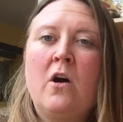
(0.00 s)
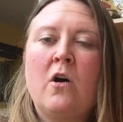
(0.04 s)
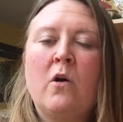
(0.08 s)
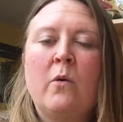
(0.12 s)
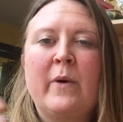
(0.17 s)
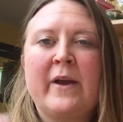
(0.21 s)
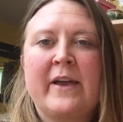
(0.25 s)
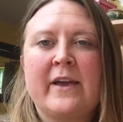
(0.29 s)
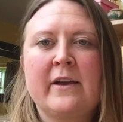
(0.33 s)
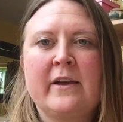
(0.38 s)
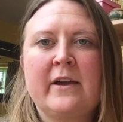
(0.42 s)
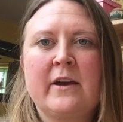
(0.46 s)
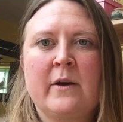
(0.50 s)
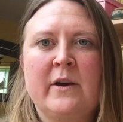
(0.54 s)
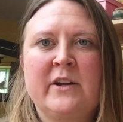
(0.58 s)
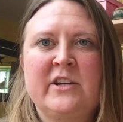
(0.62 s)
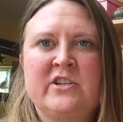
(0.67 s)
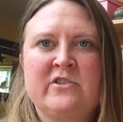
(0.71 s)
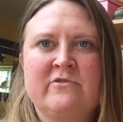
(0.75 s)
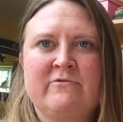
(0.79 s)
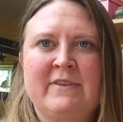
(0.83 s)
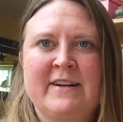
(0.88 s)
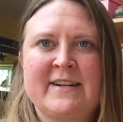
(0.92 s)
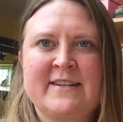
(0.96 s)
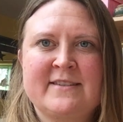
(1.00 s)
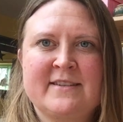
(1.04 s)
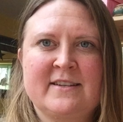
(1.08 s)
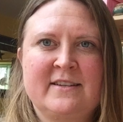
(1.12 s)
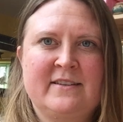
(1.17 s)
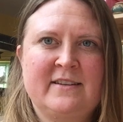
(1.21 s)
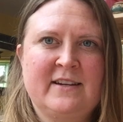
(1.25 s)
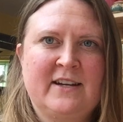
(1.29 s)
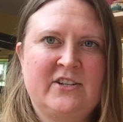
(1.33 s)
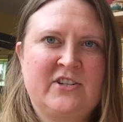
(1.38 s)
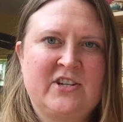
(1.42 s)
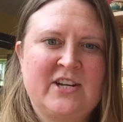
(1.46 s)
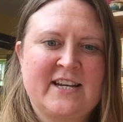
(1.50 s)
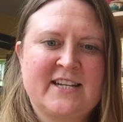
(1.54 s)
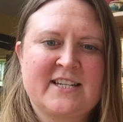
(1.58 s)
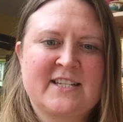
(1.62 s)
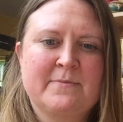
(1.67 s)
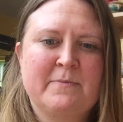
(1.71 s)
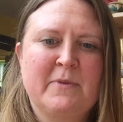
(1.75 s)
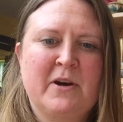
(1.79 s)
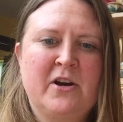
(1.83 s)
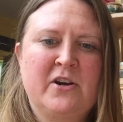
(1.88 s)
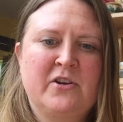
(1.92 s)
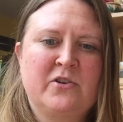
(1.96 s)
Or we can go into rest and
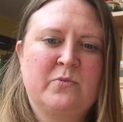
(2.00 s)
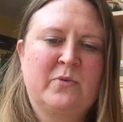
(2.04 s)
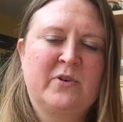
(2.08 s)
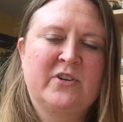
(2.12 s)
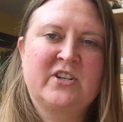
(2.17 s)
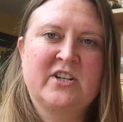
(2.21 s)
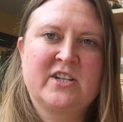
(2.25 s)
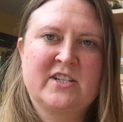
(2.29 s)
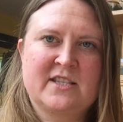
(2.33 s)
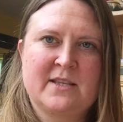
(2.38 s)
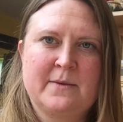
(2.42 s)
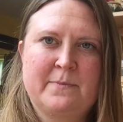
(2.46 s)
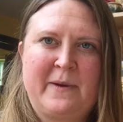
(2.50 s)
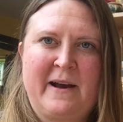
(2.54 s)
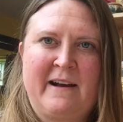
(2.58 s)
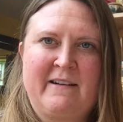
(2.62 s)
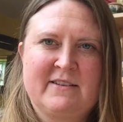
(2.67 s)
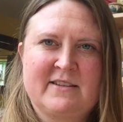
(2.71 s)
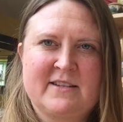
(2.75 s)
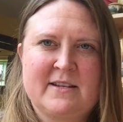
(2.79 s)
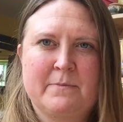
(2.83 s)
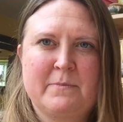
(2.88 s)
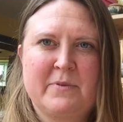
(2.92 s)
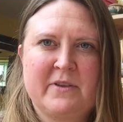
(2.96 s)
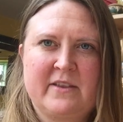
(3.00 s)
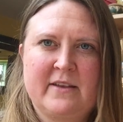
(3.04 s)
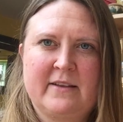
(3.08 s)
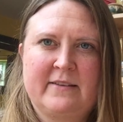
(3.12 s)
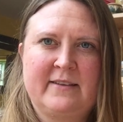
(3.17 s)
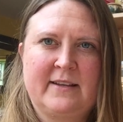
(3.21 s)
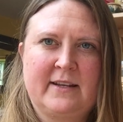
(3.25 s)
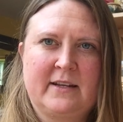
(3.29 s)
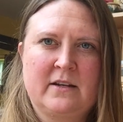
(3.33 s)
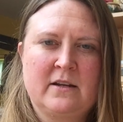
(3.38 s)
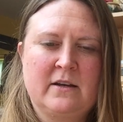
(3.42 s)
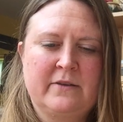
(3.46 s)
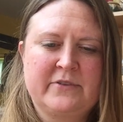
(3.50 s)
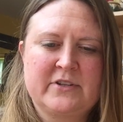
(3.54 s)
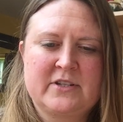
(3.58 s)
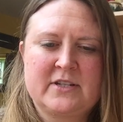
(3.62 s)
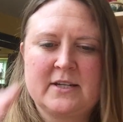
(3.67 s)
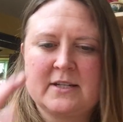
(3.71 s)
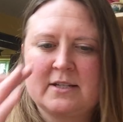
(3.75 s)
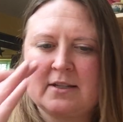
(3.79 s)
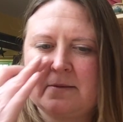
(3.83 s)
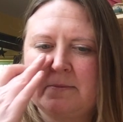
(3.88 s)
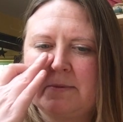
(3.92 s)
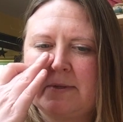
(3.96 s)
digest mode, which is the parasympathetic nervous
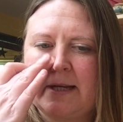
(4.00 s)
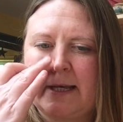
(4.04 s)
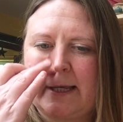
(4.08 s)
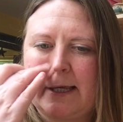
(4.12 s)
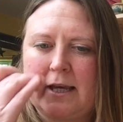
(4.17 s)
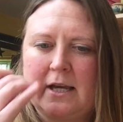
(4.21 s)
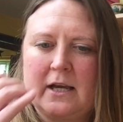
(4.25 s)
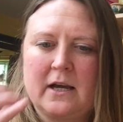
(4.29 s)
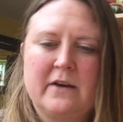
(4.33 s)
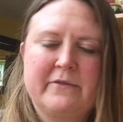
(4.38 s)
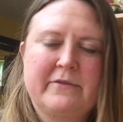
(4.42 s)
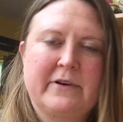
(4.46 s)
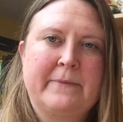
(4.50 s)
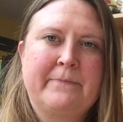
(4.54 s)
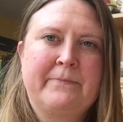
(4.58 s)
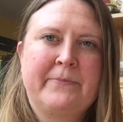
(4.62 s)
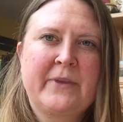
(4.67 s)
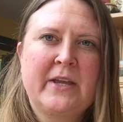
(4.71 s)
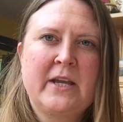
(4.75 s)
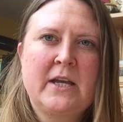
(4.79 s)
system taking over.